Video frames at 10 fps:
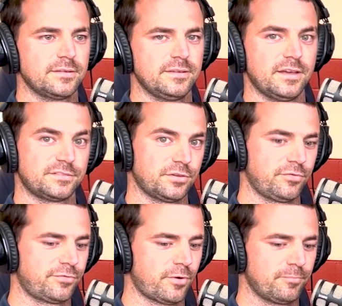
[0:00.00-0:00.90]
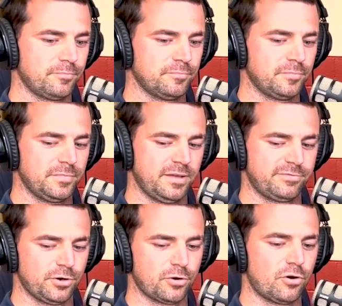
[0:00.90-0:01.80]
Yeah. So
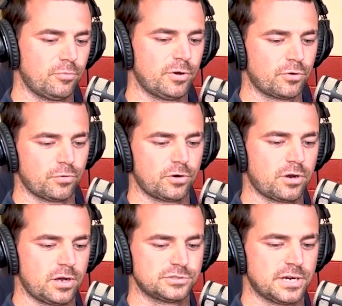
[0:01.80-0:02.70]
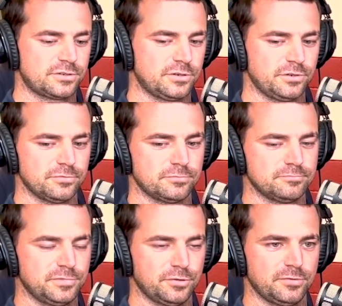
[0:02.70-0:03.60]
if you're a homeowner or a contractor,
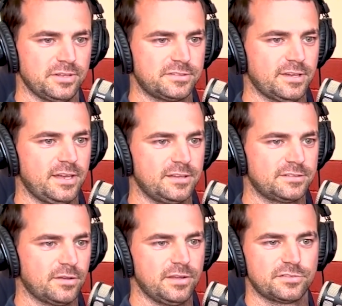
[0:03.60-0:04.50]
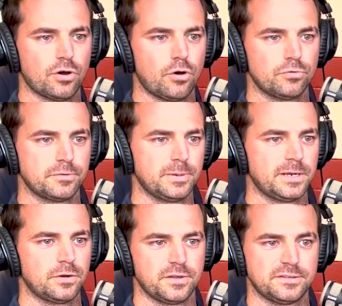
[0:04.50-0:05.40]
you're let's say it's all
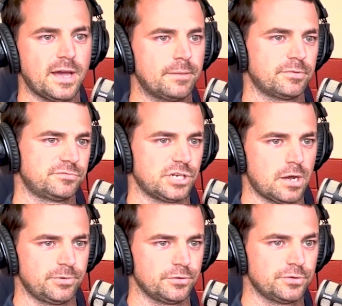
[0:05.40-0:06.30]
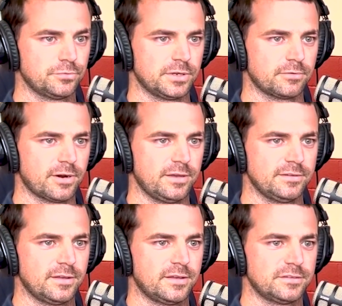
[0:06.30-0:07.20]
depending on the type of job you're doing, right?
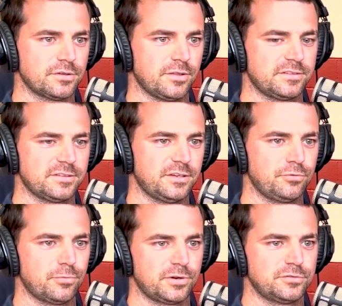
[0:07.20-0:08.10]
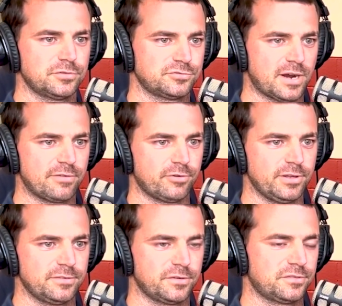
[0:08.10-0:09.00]
So let's say you want to do a
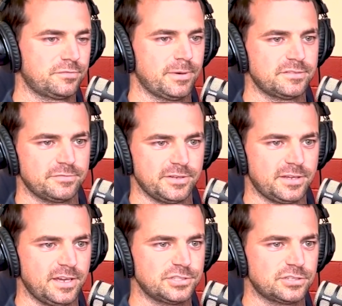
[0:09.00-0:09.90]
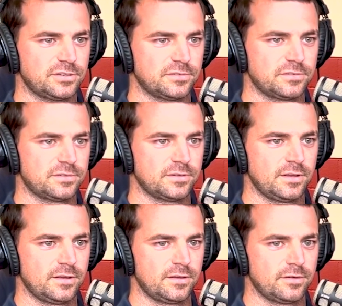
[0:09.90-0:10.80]
driveway. There's specifications
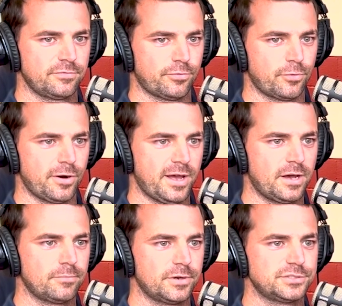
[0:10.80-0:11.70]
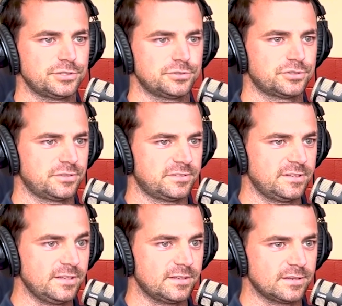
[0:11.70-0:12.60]
for how much you should
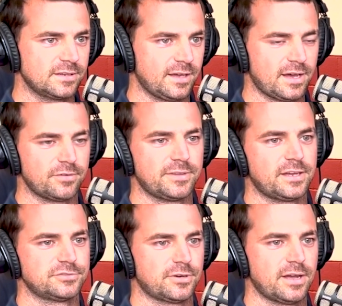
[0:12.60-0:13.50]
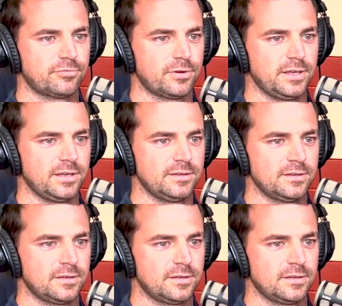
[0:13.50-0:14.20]
dig out that driveway